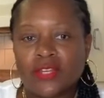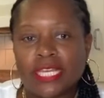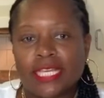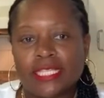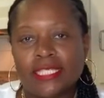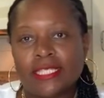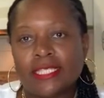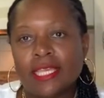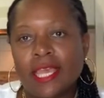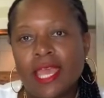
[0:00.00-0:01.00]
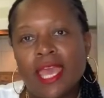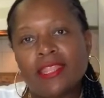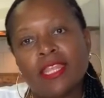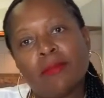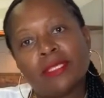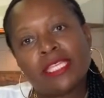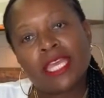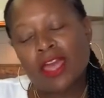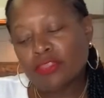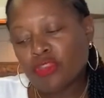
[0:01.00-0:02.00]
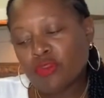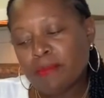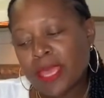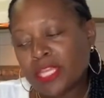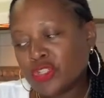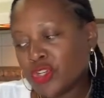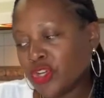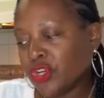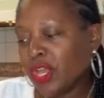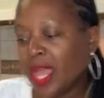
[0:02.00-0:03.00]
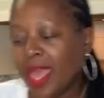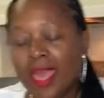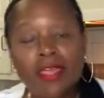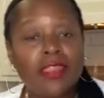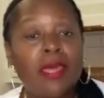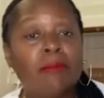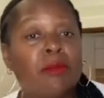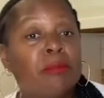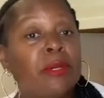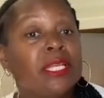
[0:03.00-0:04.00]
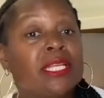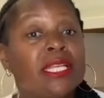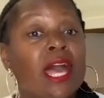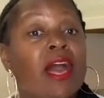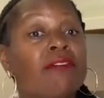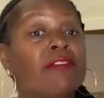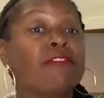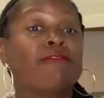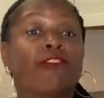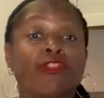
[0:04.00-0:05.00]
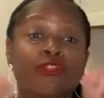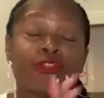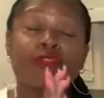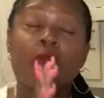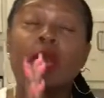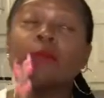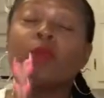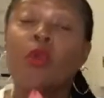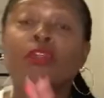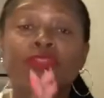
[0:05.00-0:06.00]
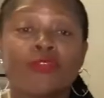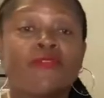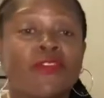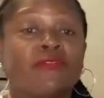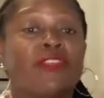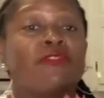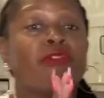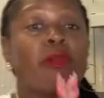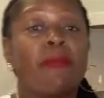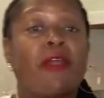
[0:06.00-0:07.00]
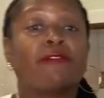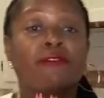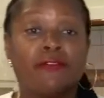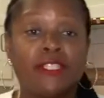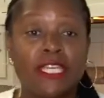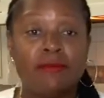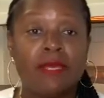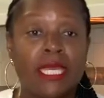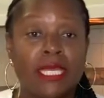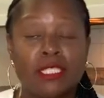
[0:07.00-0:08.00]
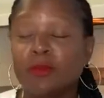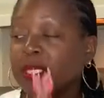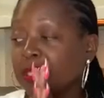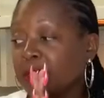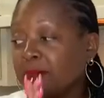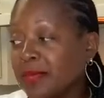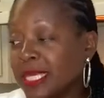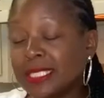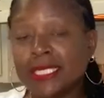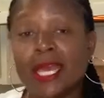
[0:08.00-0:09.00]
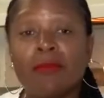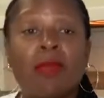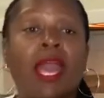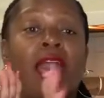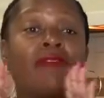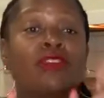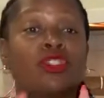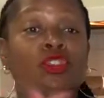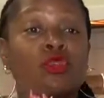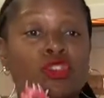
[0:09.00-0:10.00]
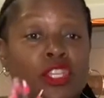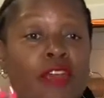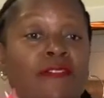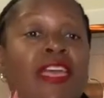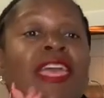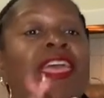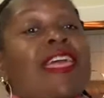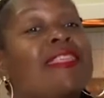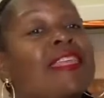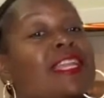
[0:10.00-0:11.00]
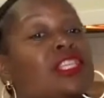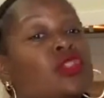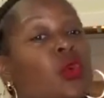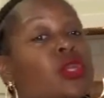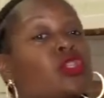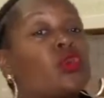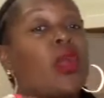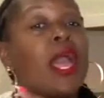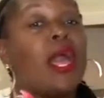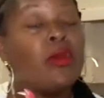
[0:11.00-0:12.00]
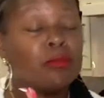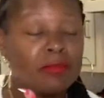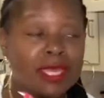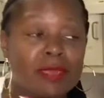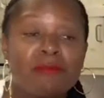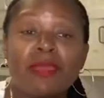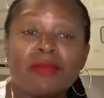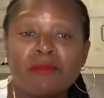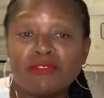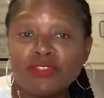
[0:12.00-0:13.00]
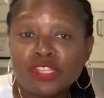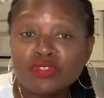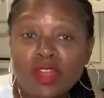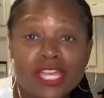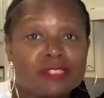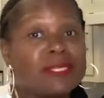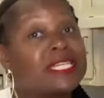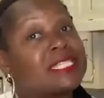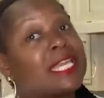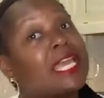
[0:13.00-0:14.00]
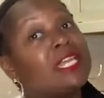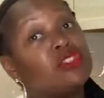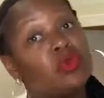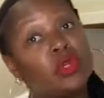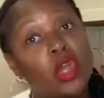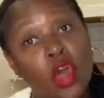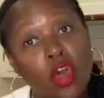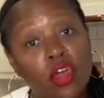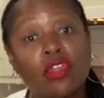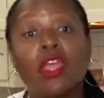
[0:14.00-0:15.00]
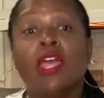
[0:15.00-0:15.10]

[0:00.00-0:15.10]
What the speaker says: it is. And then I'm gonna take out the remainder. And then I'm gonna put it in the oven for on 350 for about 15 minutes. But in the meantime, I have a sous chef that is going to help me make my French fries, because I can't do it all.